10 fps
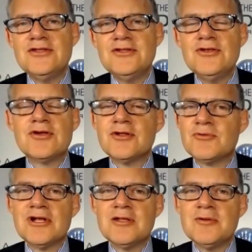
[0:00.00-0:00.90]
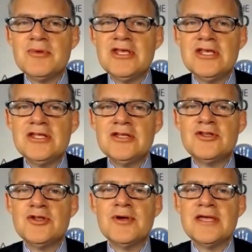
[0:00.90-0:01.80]
you could really be
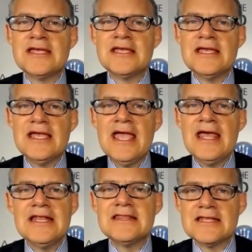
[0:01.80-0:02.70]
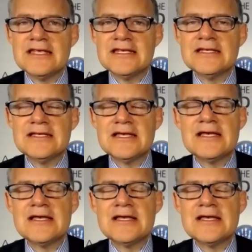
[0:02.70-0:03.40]
doing anything.